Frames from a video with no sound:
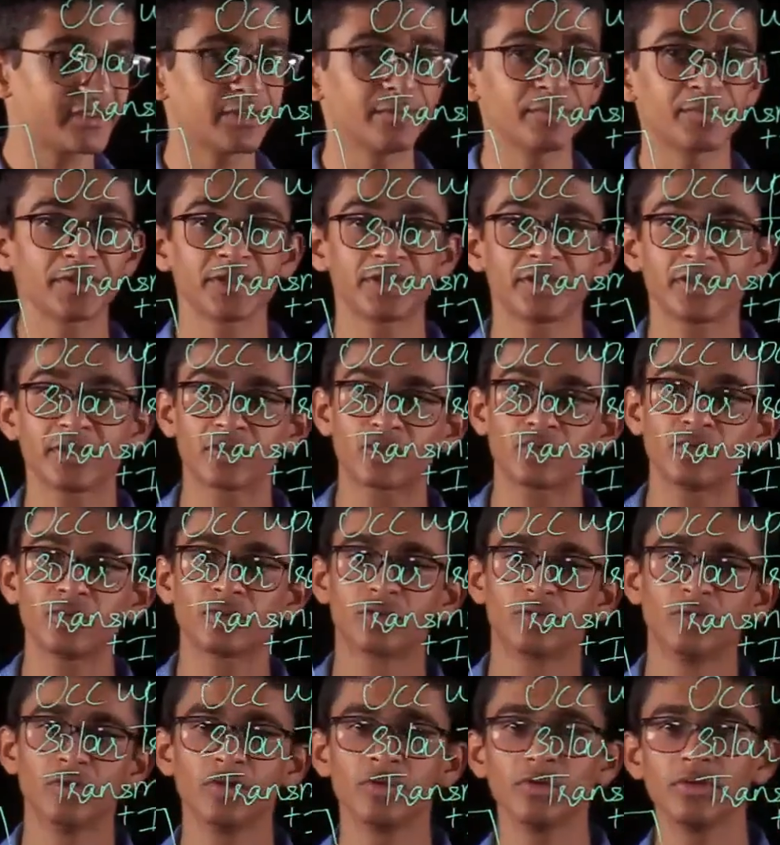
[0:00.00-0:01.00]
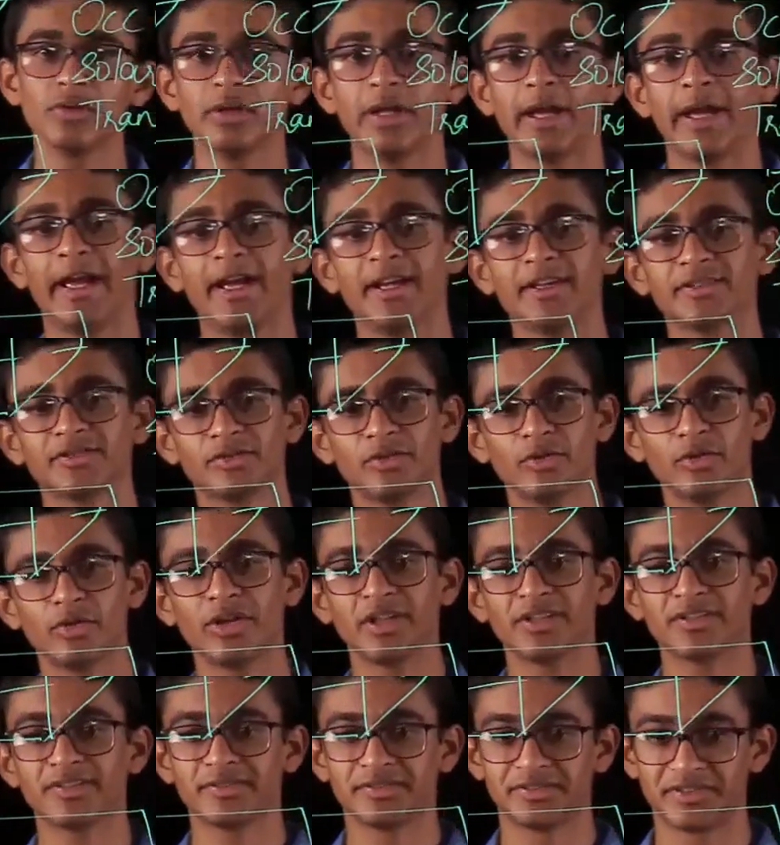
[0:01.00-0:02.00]
temperature could go as low
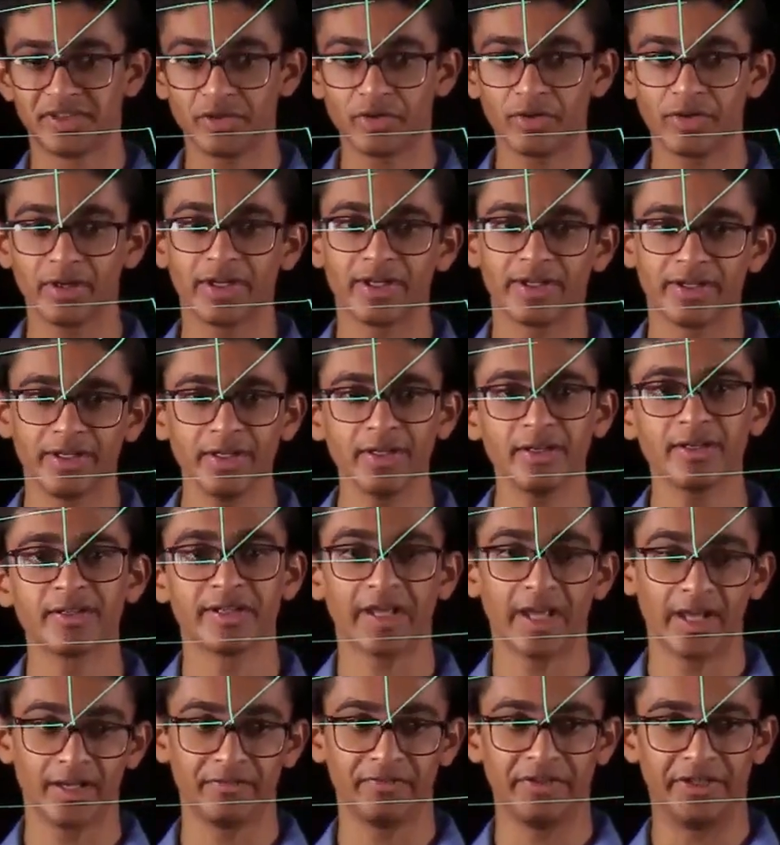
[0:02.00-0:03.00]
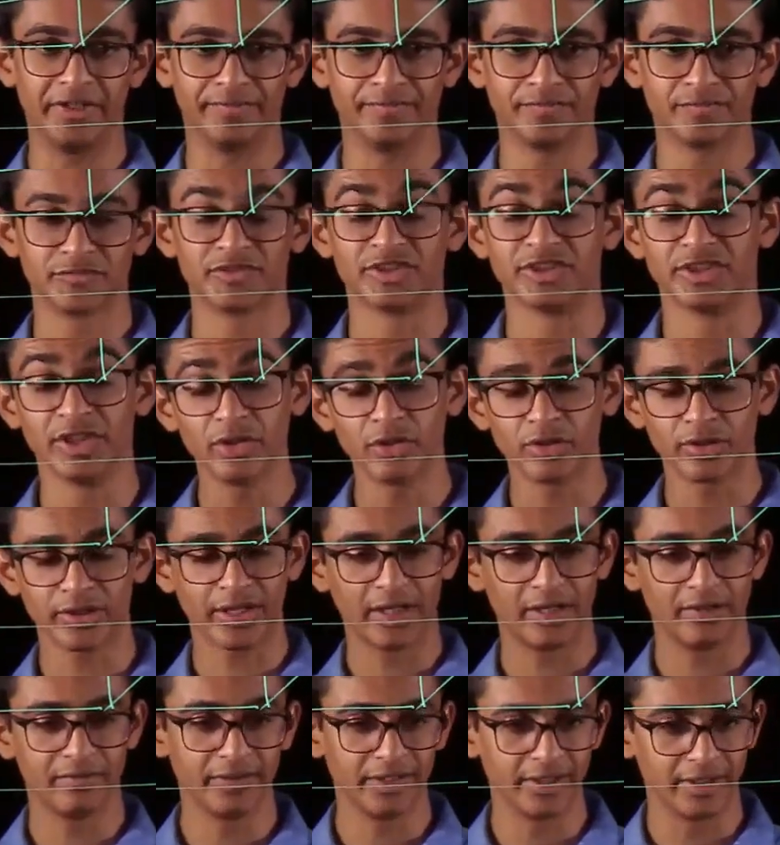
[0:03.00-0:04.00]
as 0
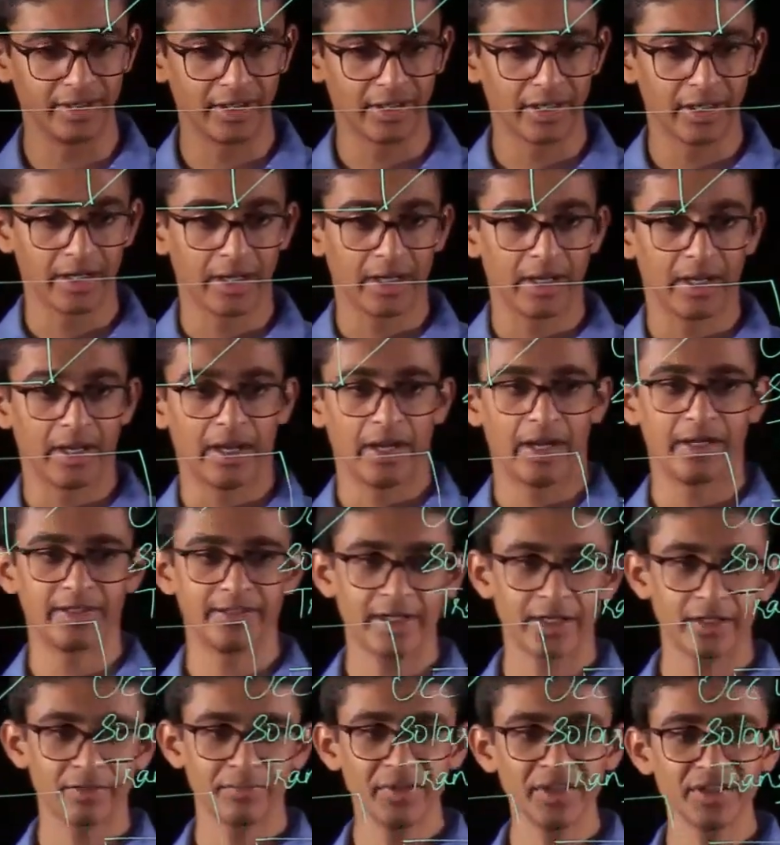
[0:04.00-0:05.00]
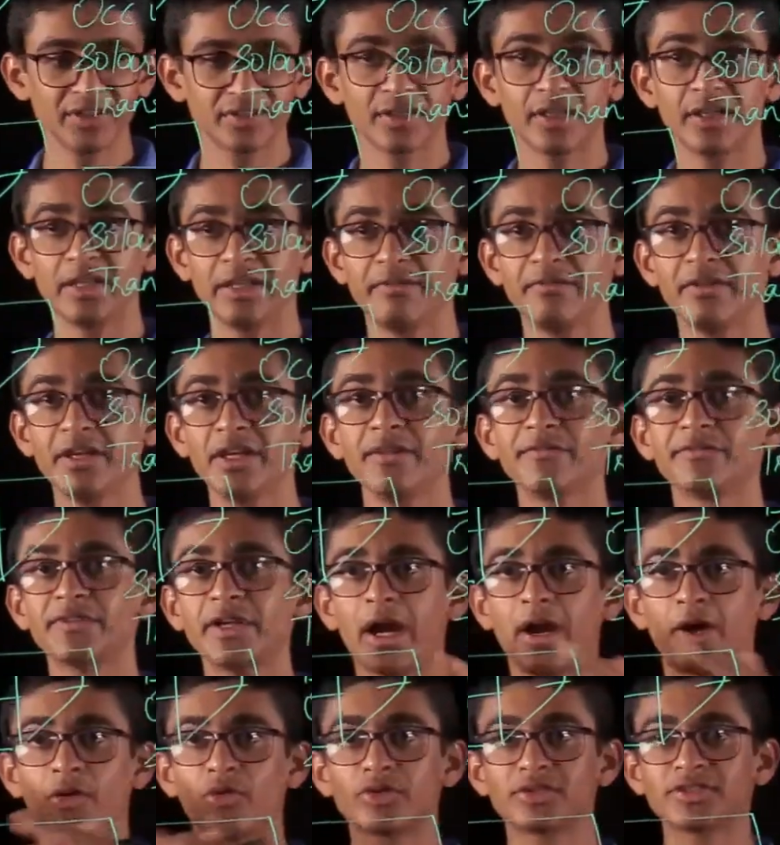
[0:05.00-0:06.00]
Kelvin, and that means that even if
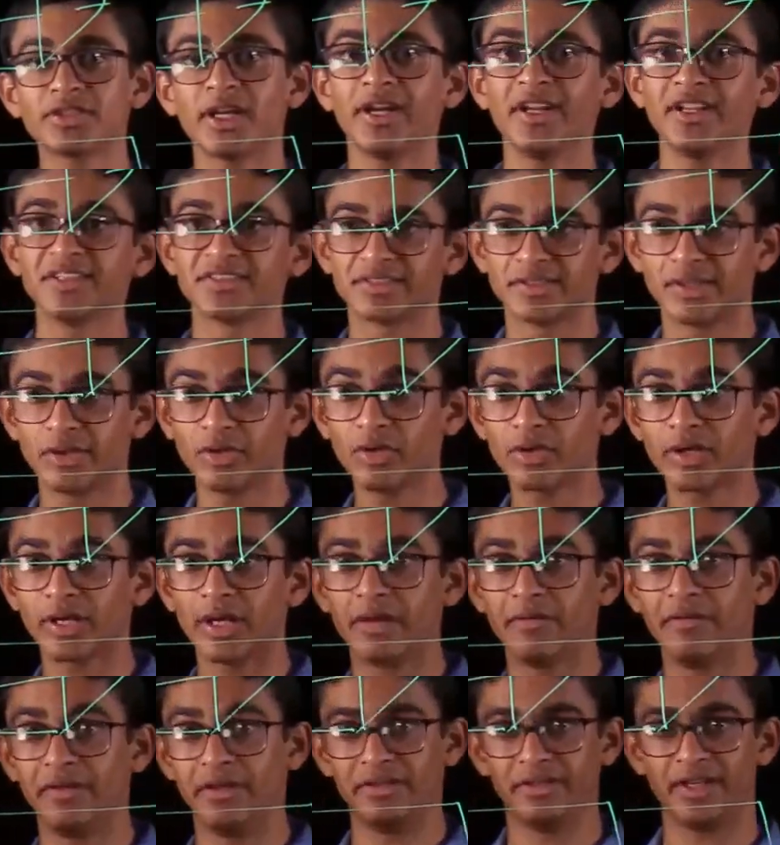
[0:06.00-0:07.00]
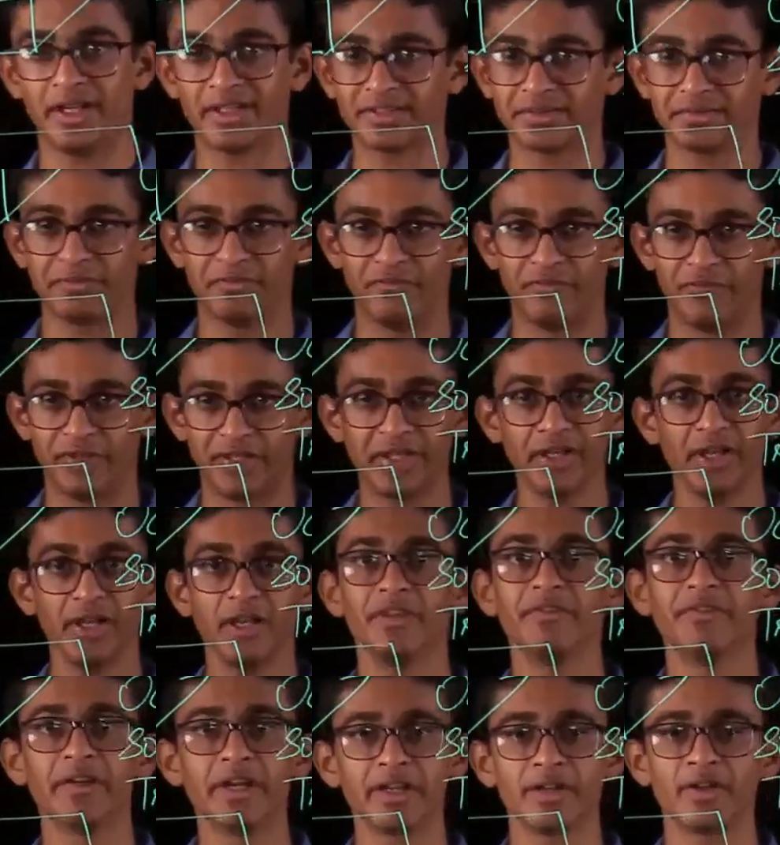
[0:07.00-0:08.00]
the outside is 0 Kelvin, that's
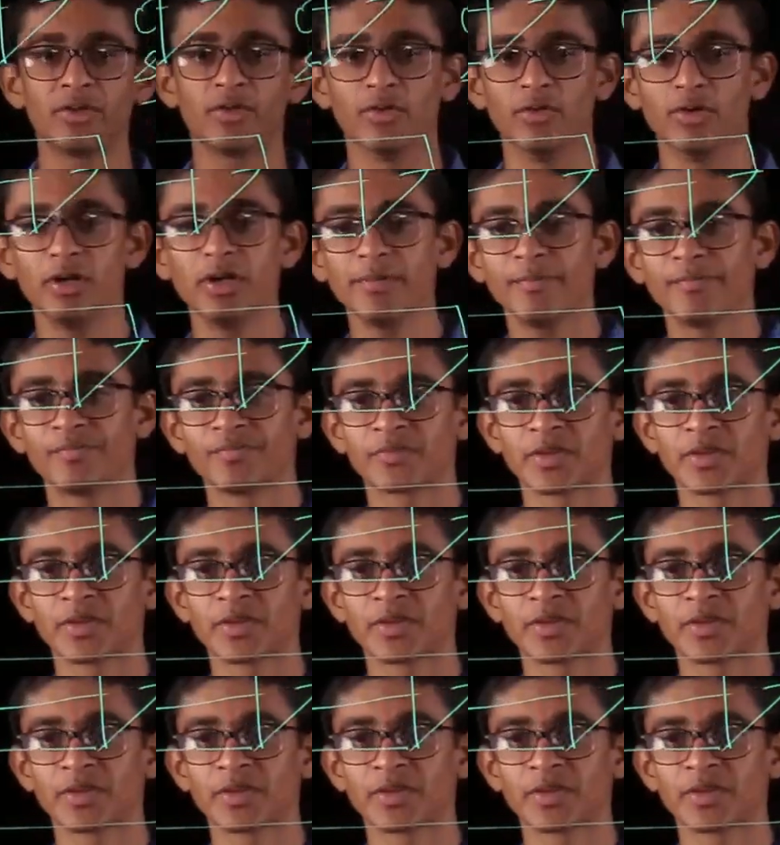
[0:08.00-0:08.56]
really very cold,